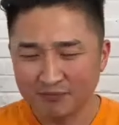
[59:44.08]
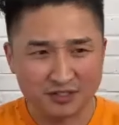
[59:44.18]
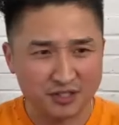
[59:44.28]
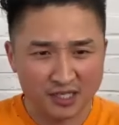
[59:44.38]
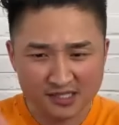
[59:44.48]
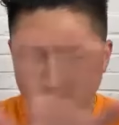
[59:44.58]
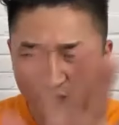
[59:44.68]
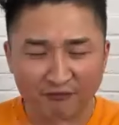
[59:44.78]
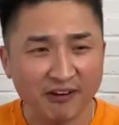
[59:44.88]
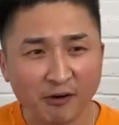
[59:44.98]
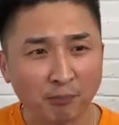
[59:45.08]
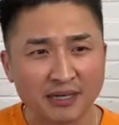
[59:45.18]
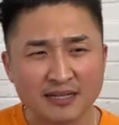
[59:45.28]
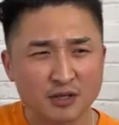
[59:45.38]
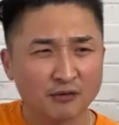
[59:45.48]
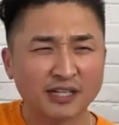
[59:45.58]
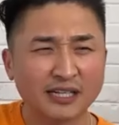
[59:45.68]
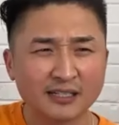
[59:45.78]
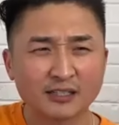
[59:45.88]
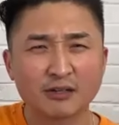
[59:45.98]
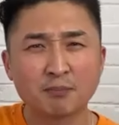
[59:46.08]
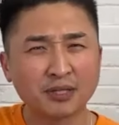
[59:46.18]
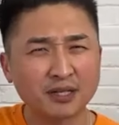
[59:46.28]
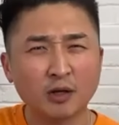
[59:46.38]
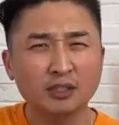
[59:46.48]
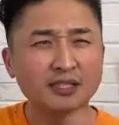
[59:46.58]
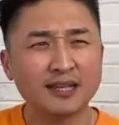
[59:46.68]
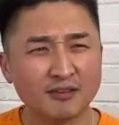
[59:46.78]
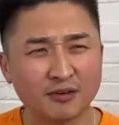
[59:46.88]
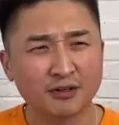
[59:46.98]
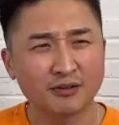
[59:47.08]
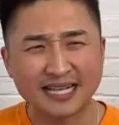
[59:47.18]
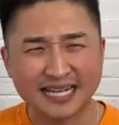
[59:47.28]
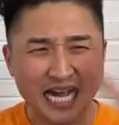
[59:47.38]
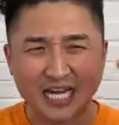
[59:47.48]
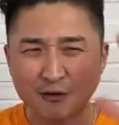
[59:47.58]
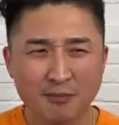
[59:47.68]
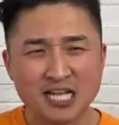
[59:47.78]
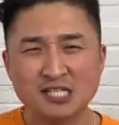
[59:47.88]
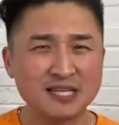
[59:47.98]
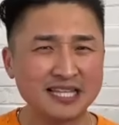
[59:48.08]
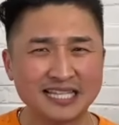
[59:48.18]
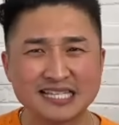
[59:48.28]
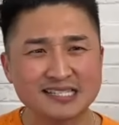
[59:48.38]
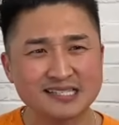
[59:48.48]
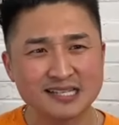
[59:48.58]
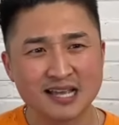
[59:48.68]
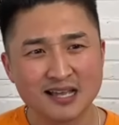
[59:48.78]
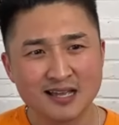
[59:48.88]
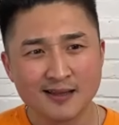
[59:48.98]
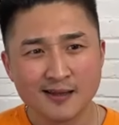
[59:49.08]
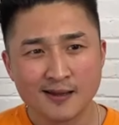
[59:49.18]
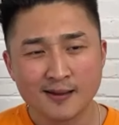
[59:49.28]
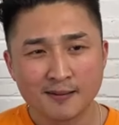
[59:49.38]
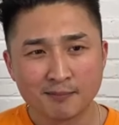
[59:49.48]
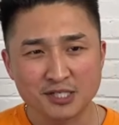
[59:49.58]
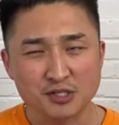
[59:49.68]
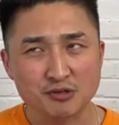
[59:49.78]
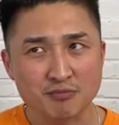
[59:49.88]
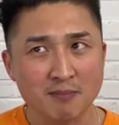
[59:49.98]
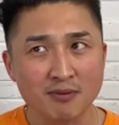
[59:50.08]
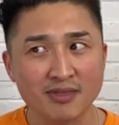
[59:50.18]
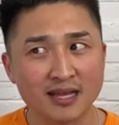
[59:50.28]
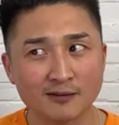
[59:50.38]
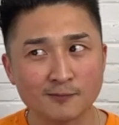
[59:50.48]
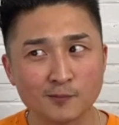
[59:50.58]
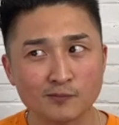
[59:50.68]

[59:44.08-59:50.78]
dust for fingerprints over here and put it all together. And it kind of reminds me of this. But just remember that